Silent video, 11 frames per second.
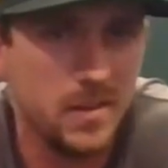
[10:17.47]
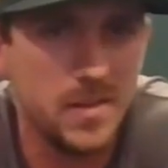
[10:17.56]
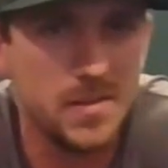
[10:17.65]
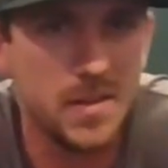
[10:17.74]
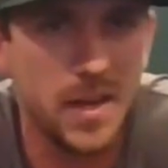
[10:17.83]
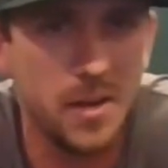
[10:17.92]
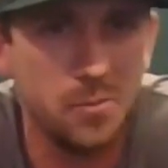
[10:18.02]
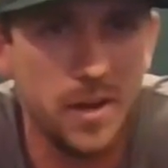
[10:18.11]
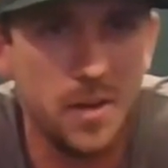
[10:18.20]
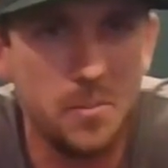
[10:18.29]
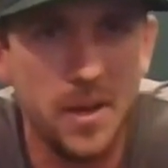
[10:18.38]
is kind of
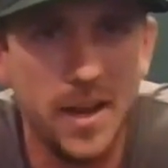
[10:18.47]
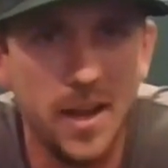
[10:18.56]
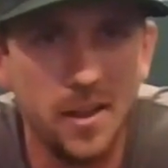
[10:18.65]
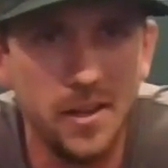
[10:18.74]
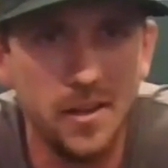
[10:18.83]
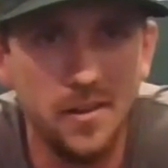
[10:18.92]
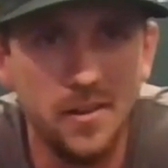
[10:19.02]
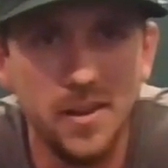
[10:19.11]
right up my alley and